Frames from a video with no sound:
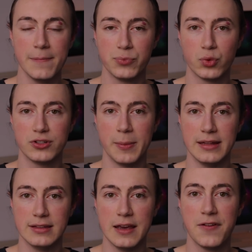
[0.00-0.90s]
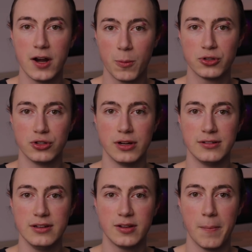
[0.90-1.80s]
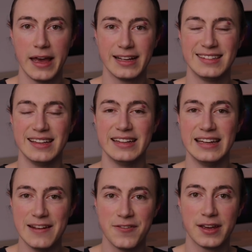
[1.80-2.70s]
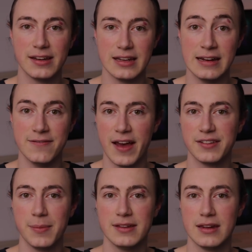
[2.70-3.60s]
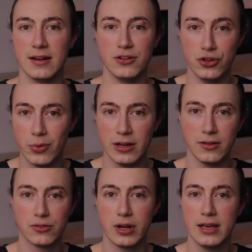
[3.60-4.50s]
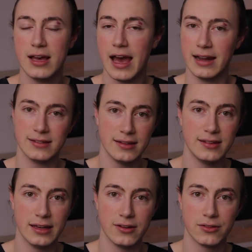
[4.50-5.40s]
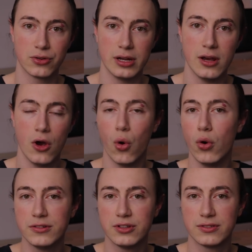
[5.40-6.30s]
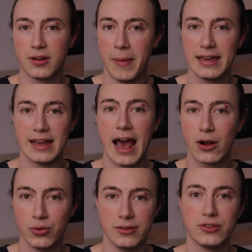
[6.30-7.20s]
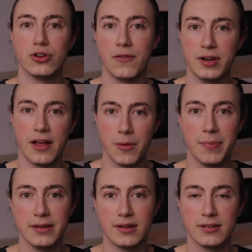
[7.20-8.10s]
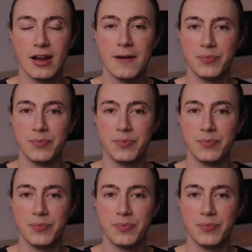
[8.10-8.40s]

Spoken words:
which means if an opportunity to make a significant investment in a new industry, an existing industry, or just to make an acquisition of another business,